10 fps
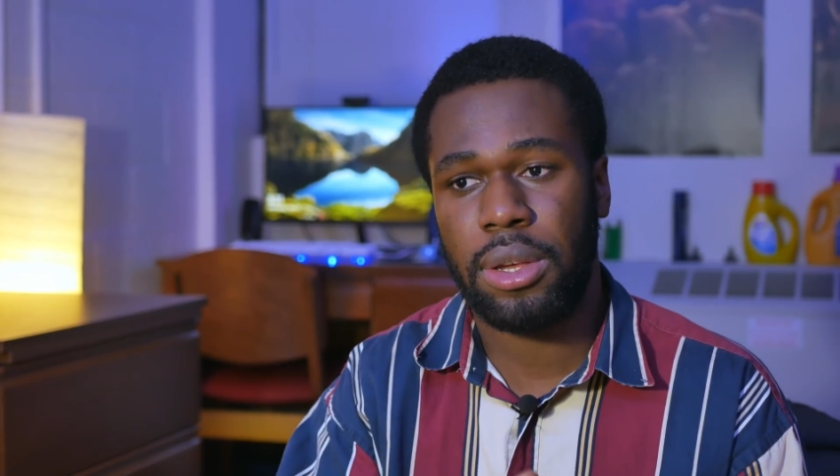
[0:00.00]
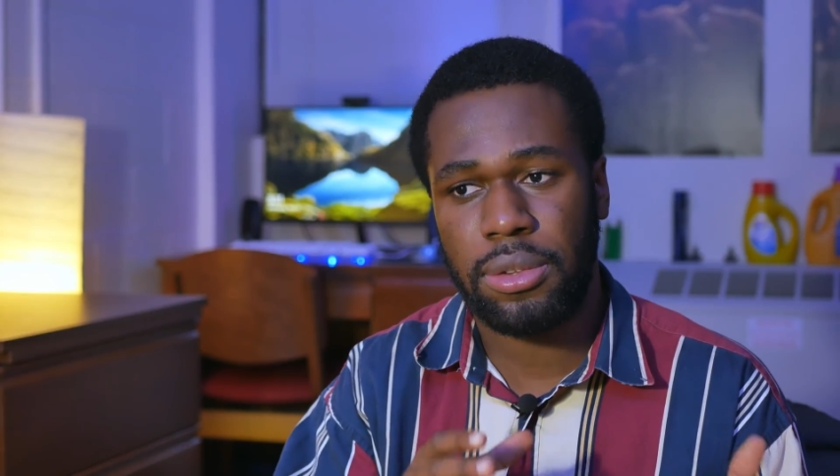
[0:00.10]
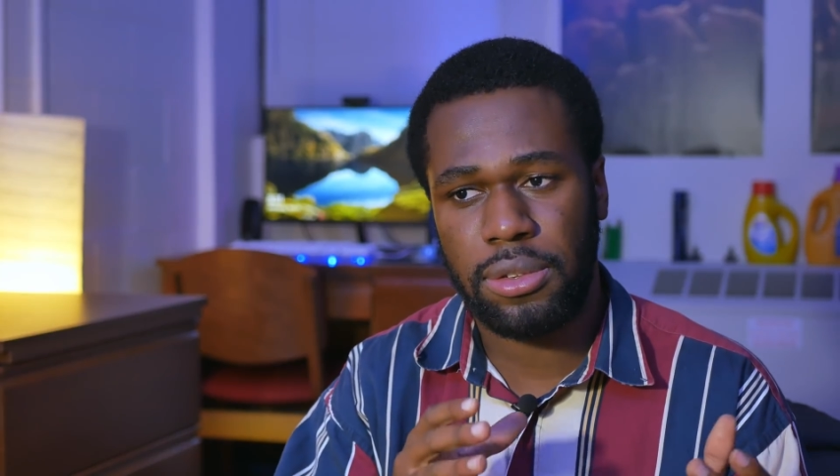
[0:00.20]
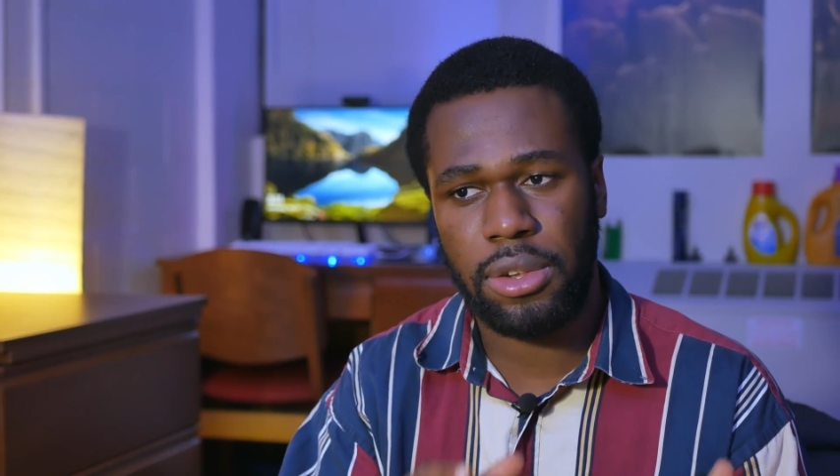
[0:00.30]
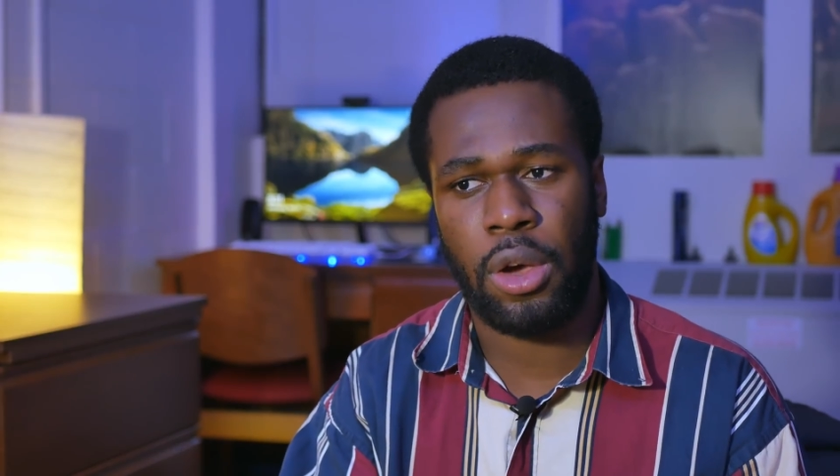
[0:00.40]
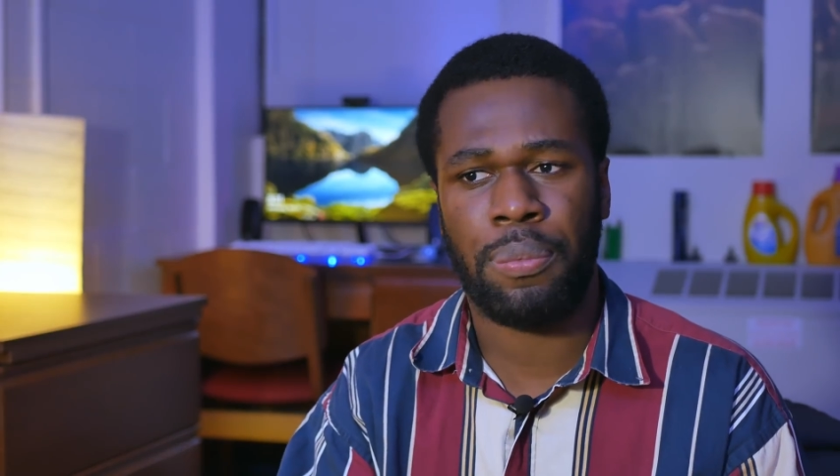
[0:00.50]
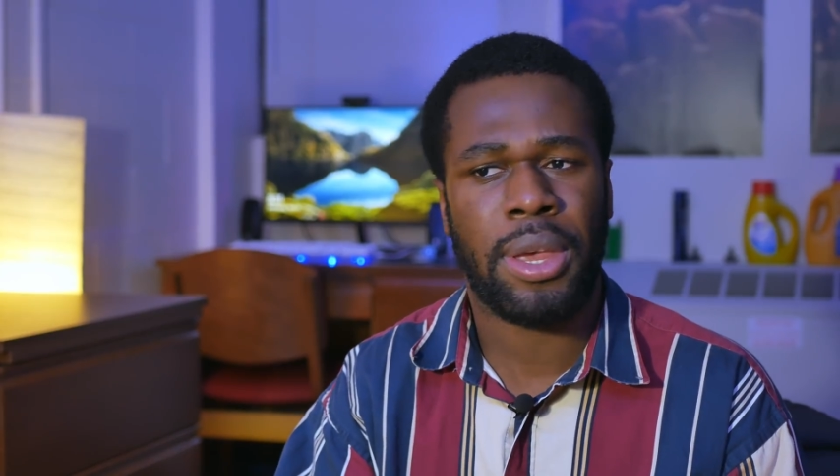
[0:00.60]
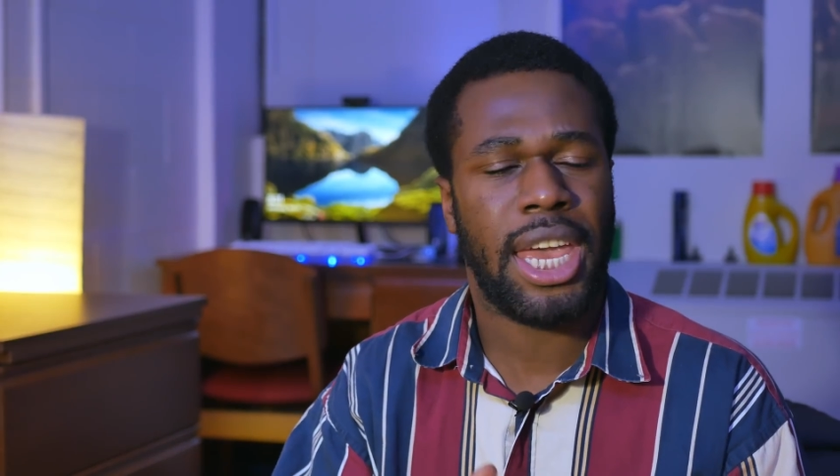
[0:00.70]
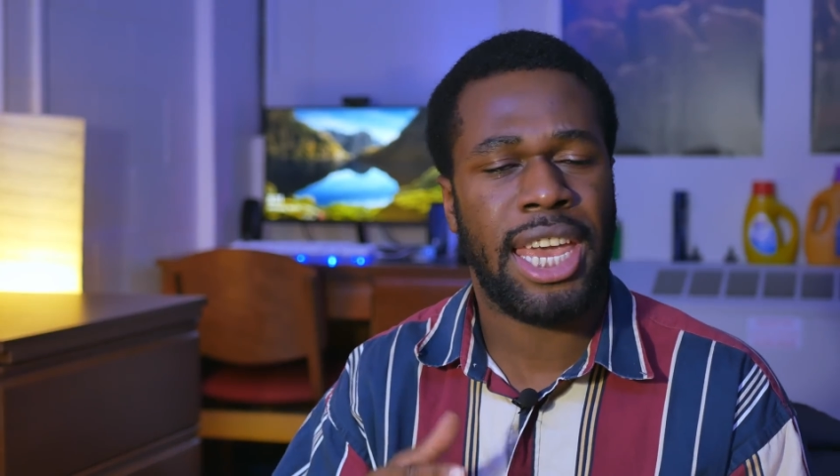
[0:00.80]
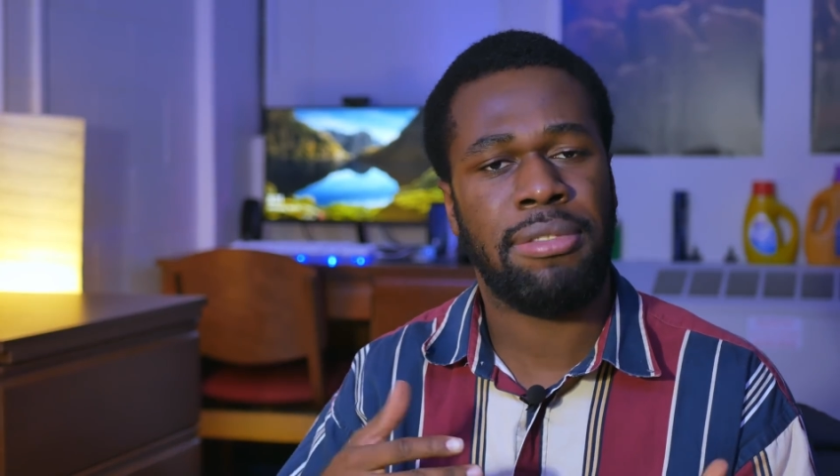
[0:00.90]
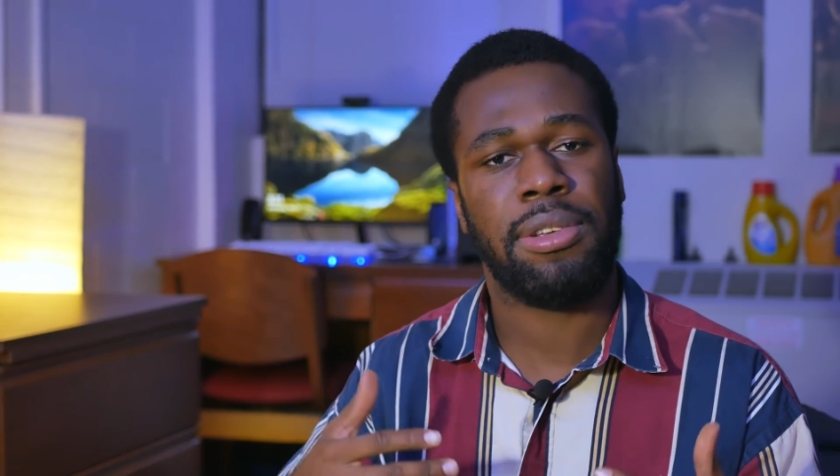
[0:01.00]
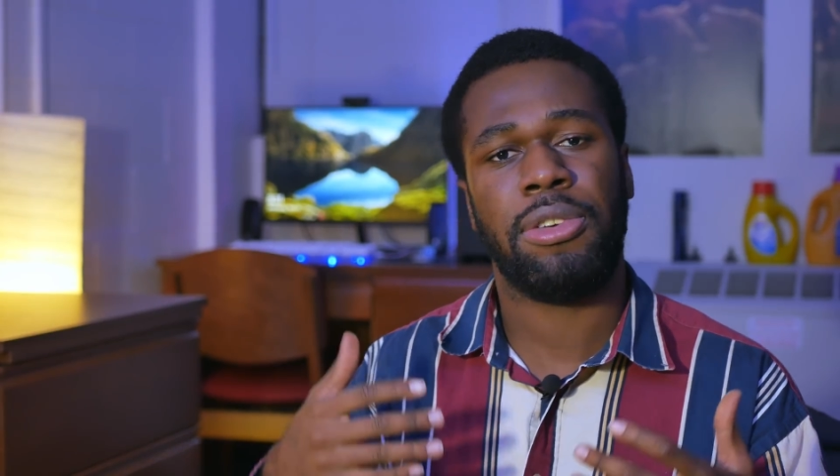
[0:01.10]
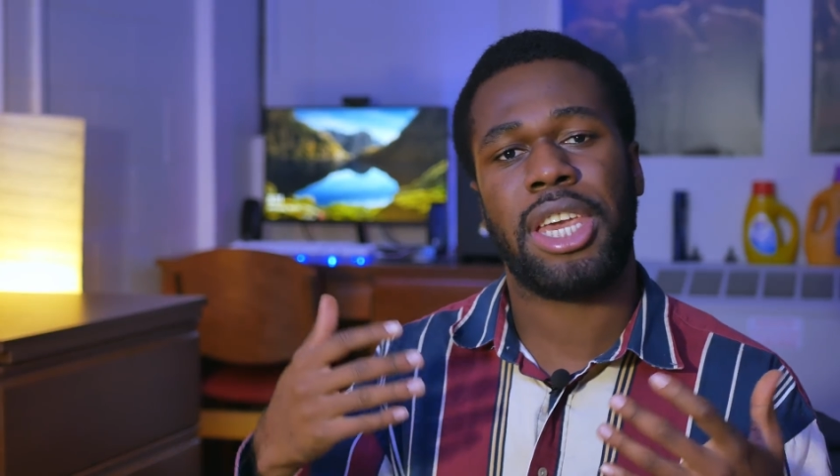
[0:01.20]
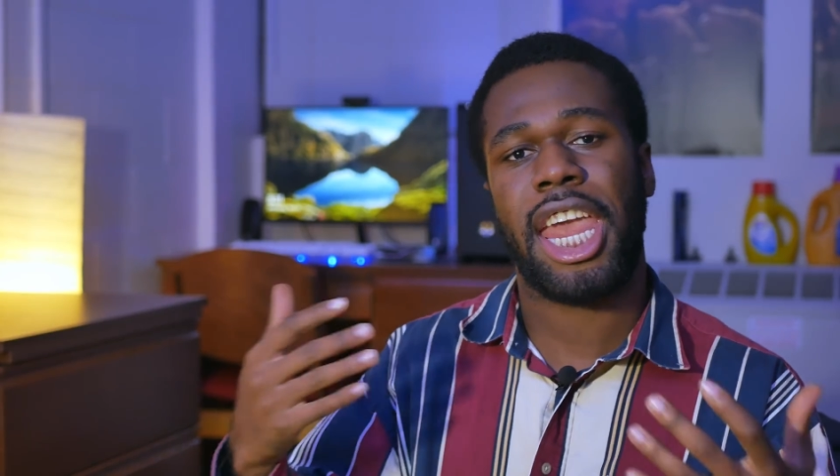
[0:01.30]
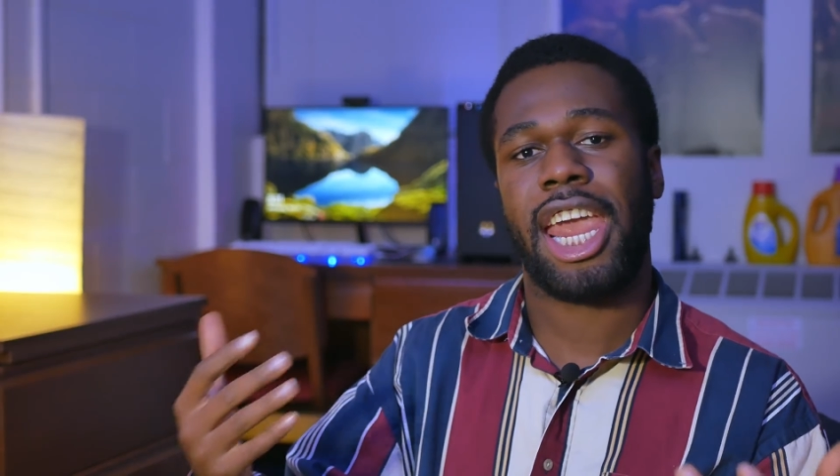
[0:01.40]
So, even if
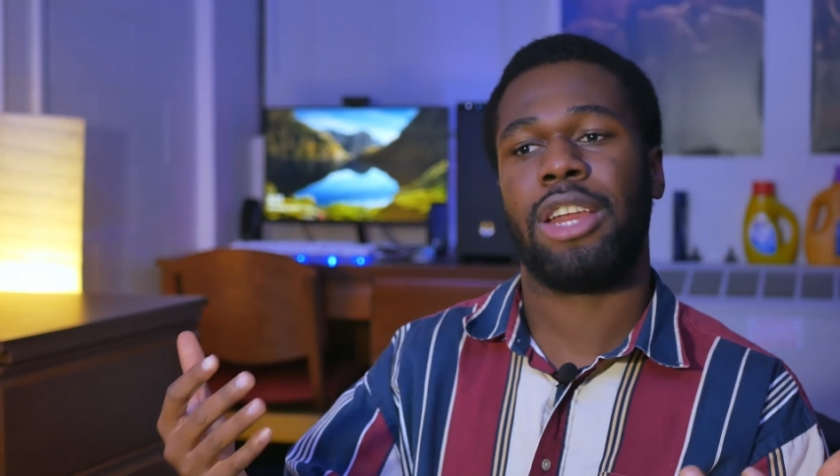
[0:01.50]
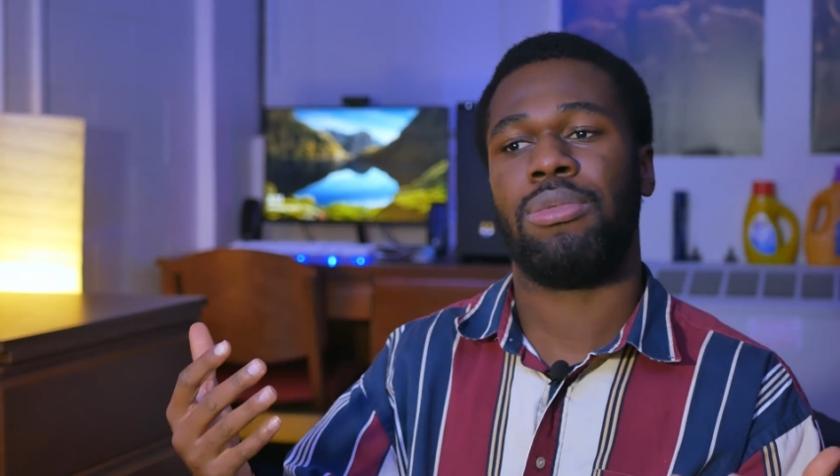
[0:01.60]
you can